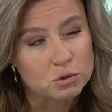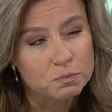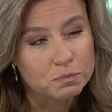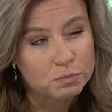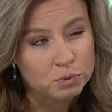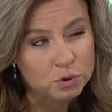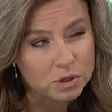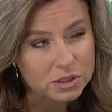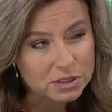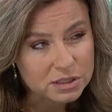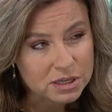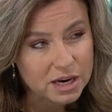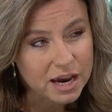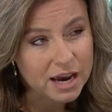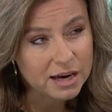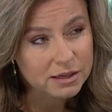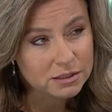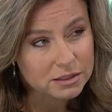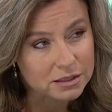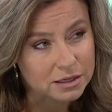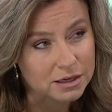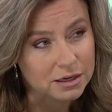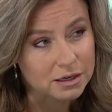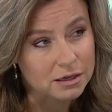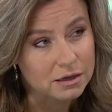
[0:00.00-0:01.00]

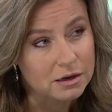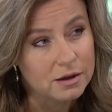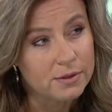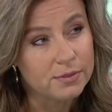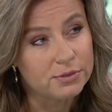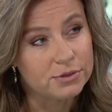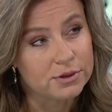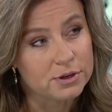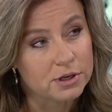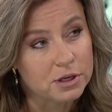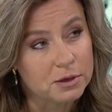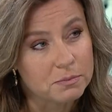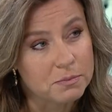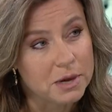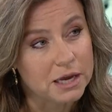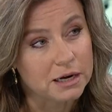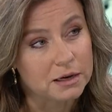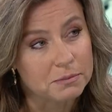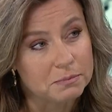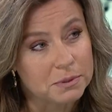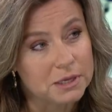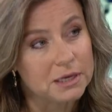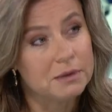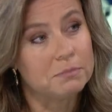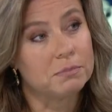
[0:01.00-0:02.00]
protecting the Yemeni
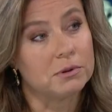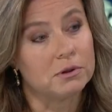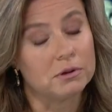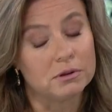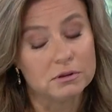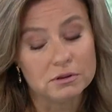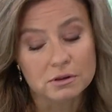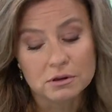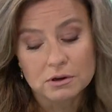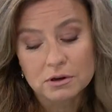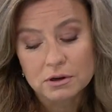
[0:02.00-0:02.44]
people